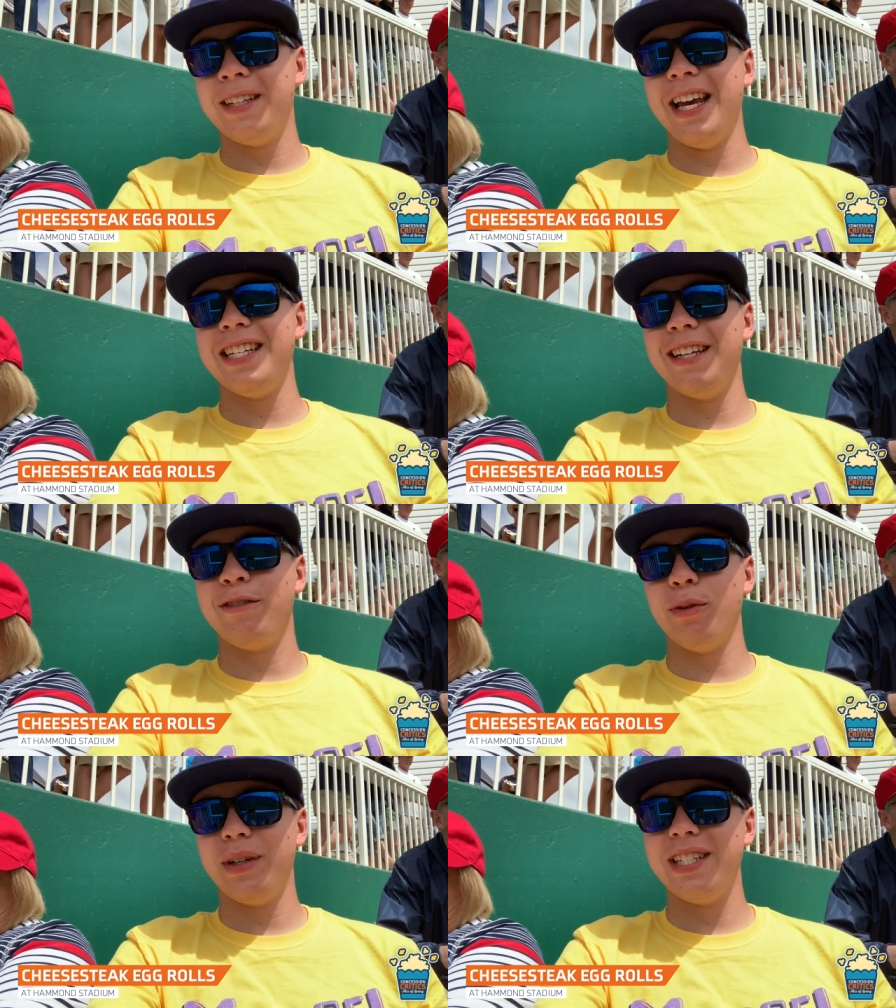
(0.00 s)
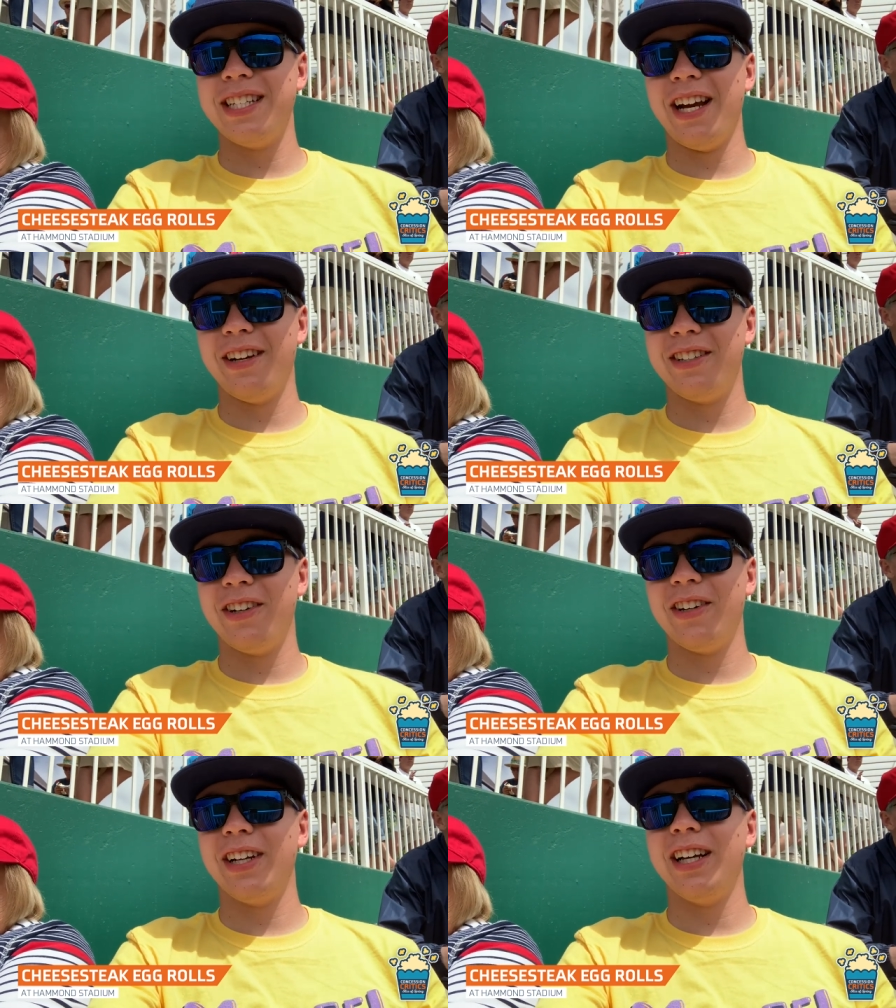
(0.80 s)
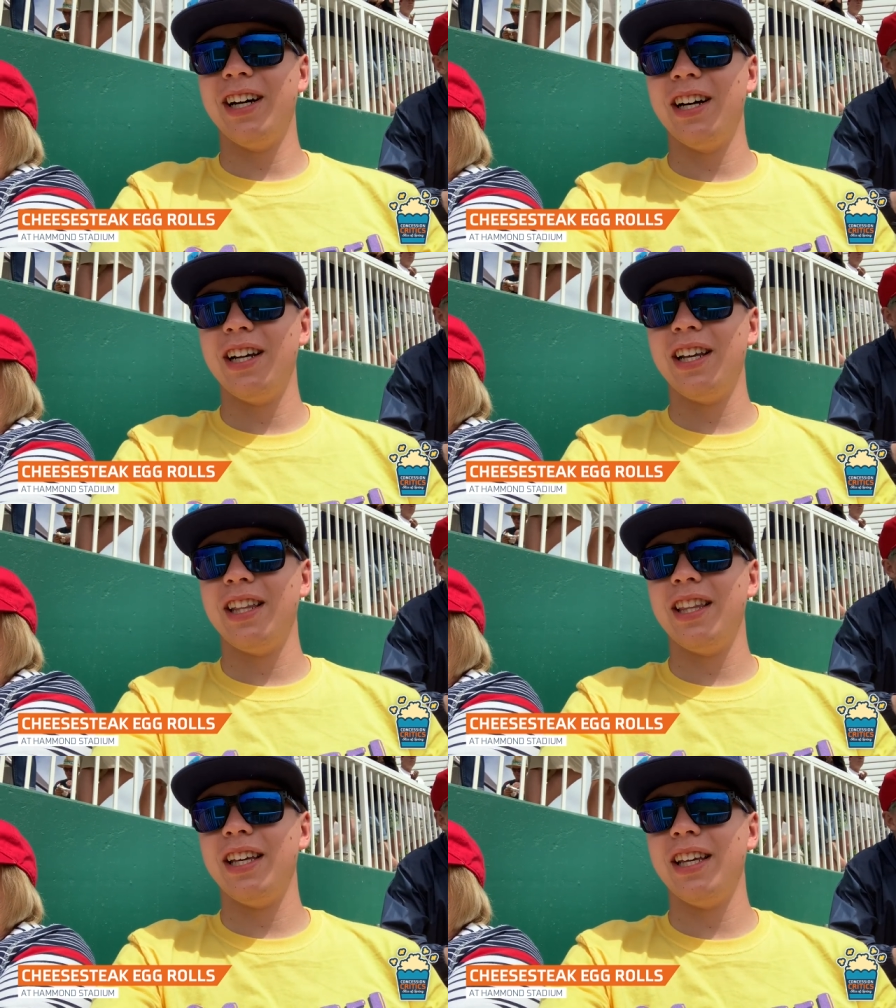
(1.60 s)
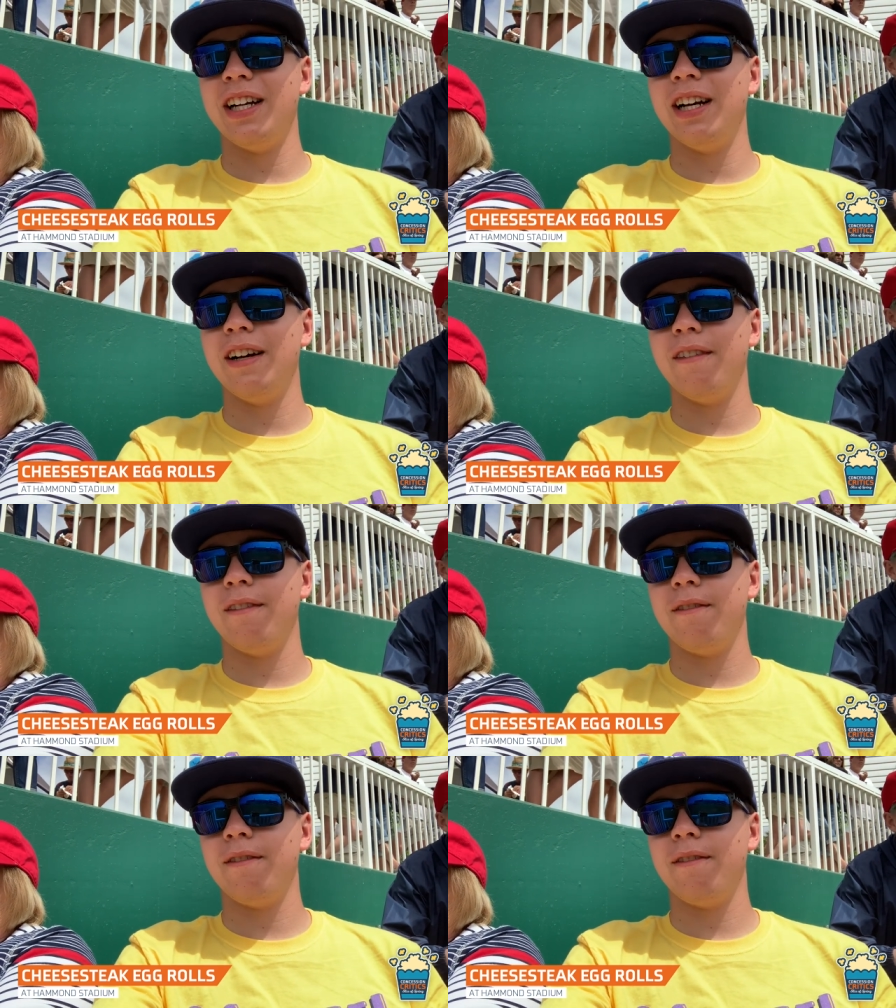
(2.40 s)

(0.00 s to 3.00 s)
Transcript: Taste of Twins Territory on the uh,